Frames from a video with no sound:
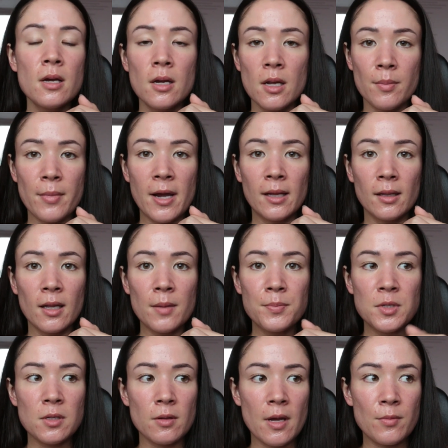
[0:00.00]
in my lips,
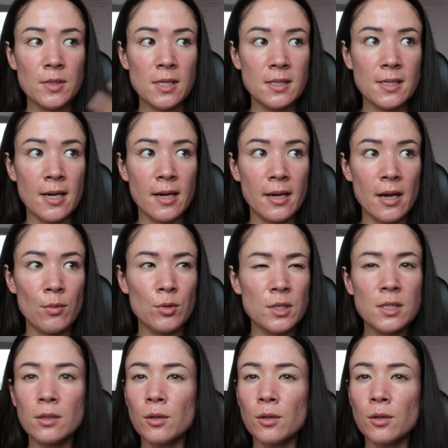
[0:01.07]
so that was a sign I was